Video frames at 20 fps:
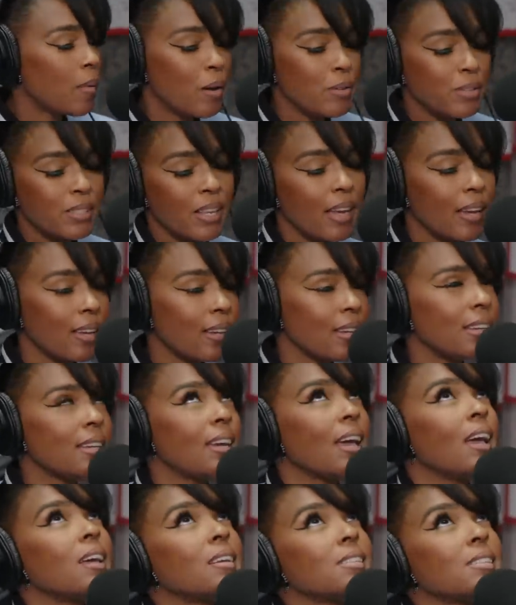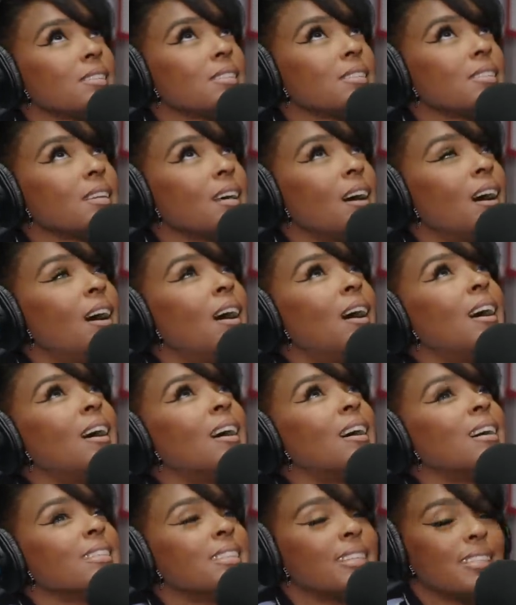I was like, "Yes, uh,
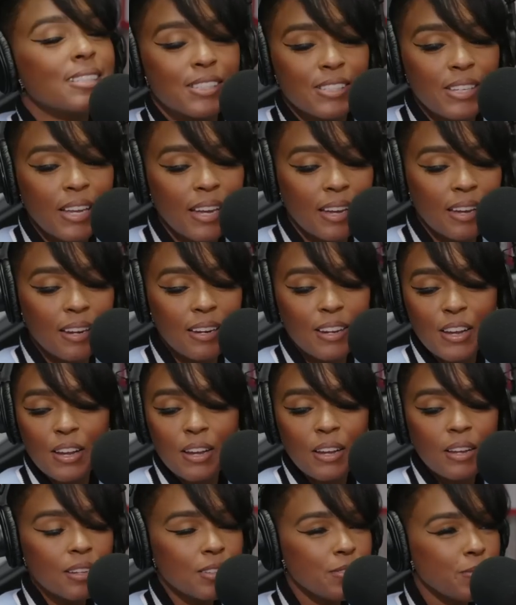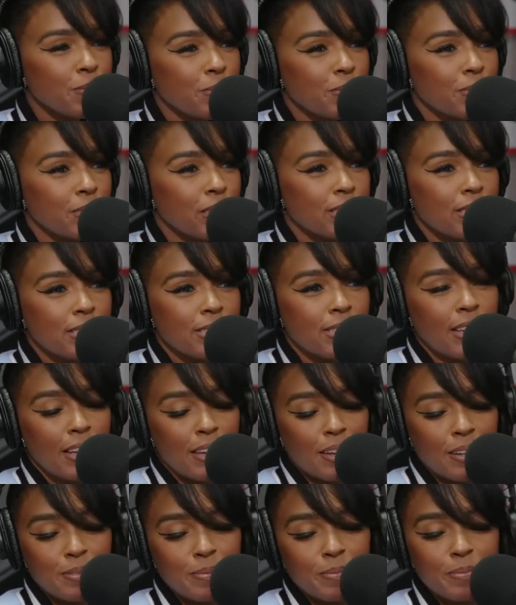this is it." Talk to me about float. This is
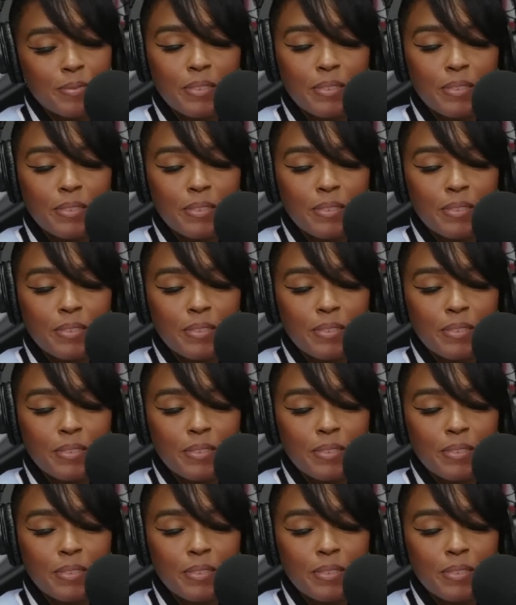it.